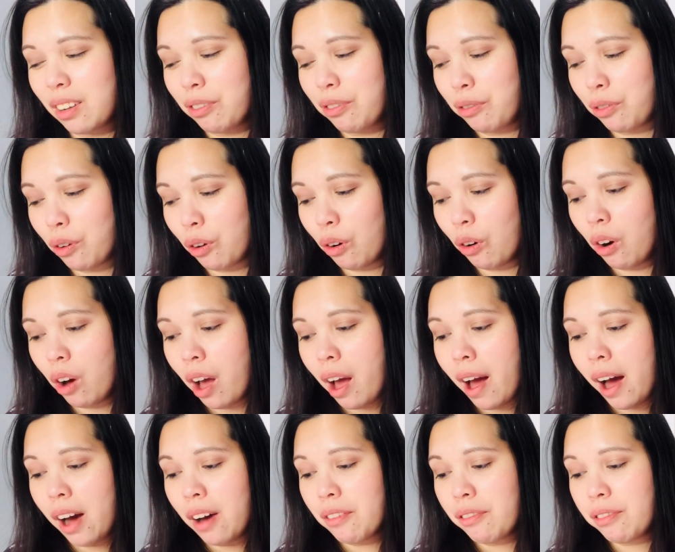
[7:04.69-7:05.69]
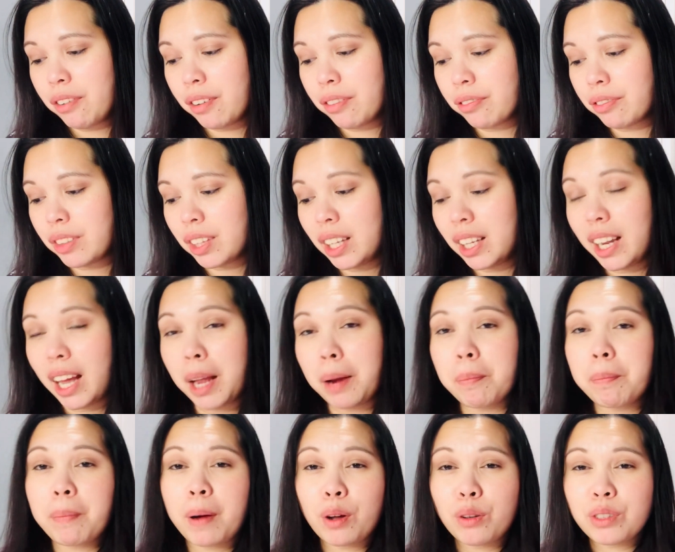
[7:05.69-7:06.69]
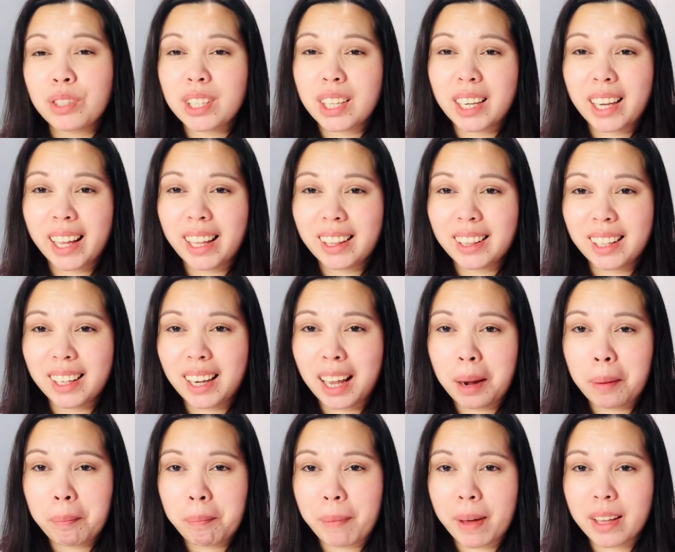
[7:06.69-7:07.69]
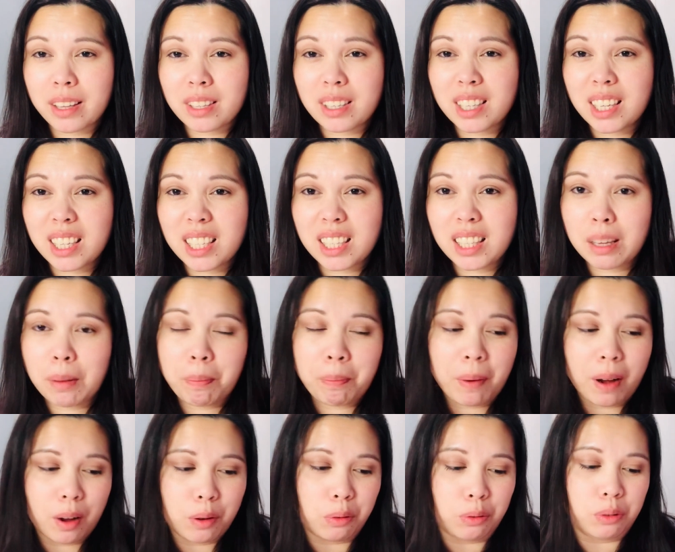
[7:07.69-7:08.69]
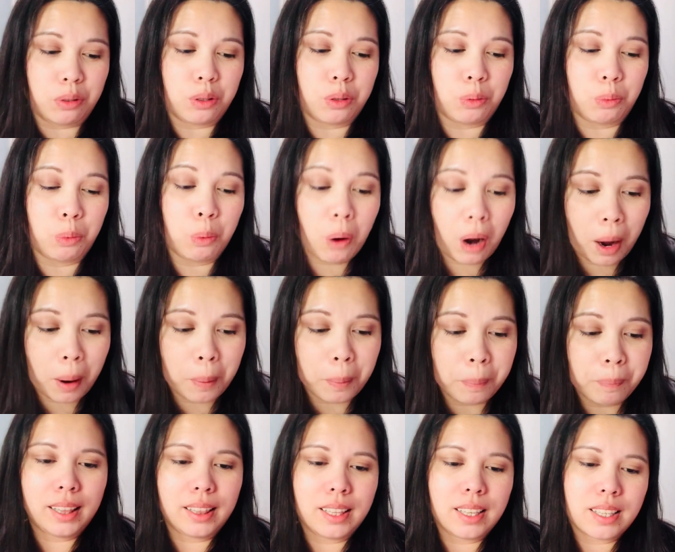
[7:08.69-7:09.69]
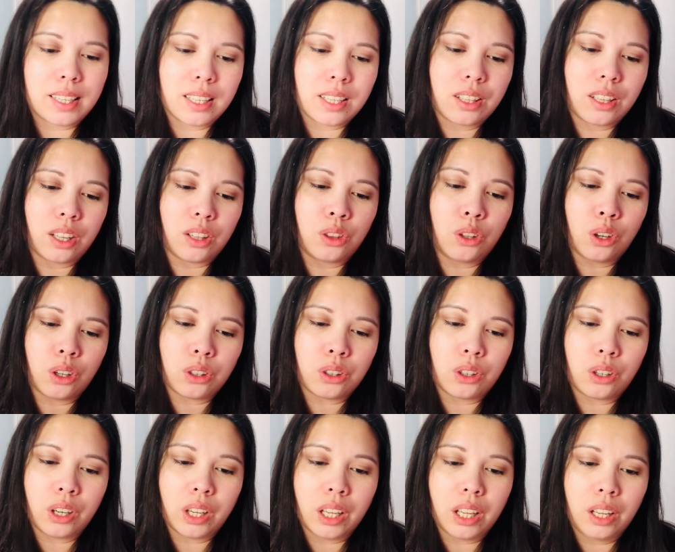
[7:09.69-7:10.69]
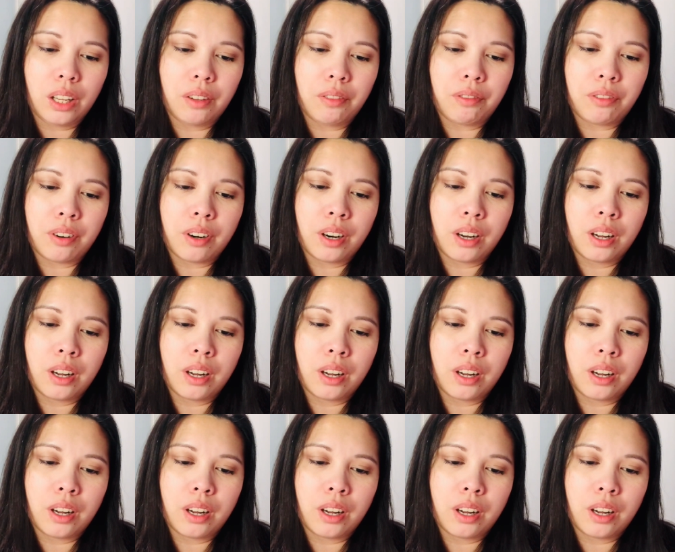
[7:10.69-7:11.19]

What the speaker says: for £59.99, 60 pounds. Wow. This is the Dr. Eve